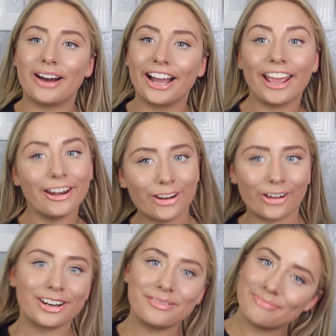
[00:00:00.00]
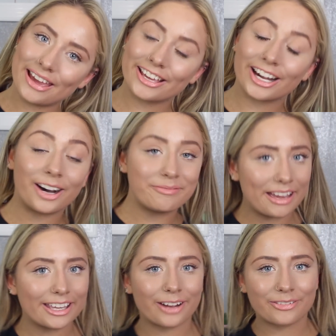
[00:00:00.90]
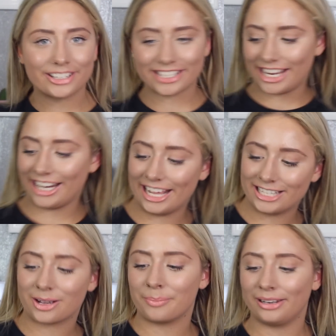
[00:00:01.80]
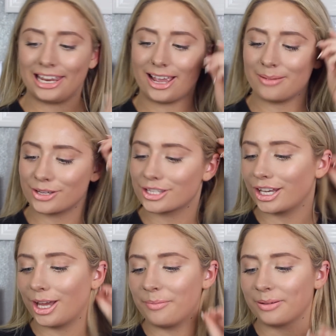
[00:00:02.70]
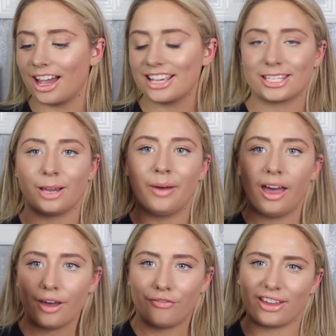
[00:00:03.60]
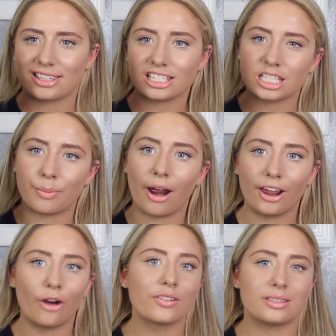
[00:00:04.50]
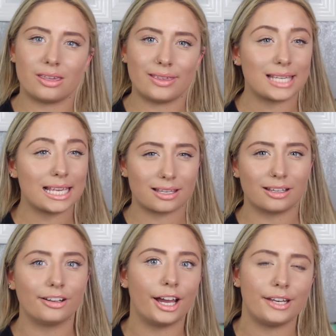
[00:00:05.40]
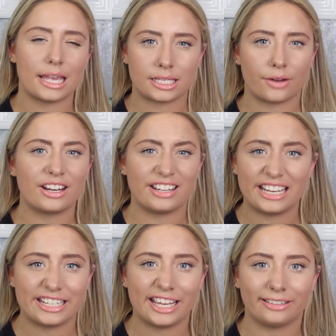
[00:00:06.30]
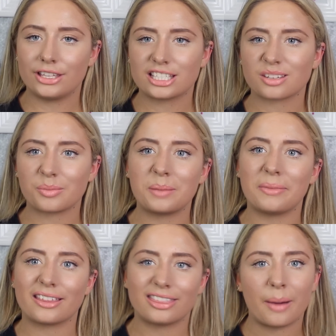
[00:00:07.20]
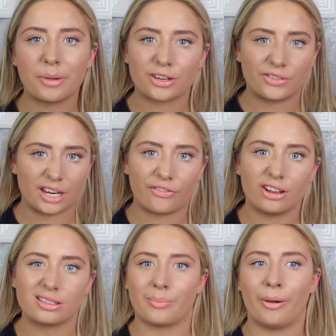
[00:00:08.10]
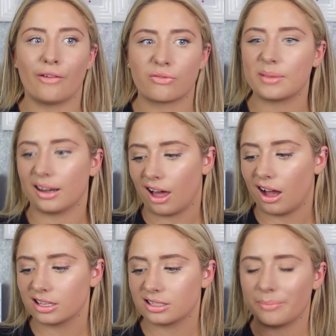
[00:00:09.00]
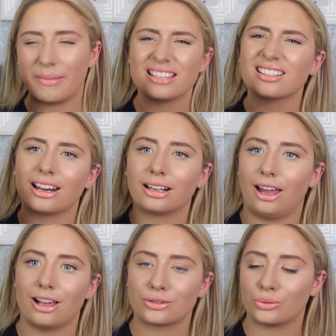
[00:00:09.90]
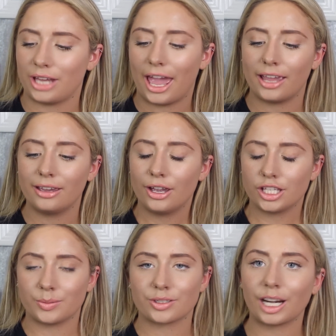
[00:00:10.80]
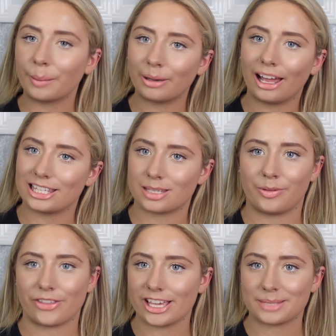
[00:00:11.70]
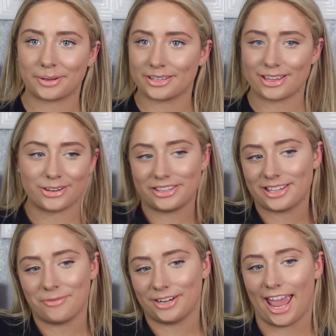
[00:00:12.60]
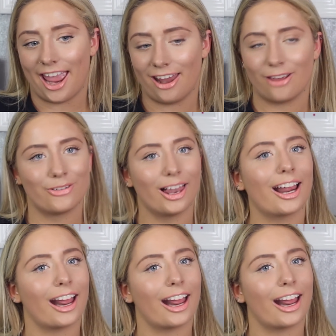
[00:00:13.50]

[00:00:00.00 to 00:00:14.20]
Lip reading: My non-makeup makeup routine is complete. I'm just going to apply some fixing spray. Obviously this isn't like necessarily needed. This doesn't really make that much of a difference apart from it makes it like last all day. So I'm just going to apply some of this because I do this every day. And I feel like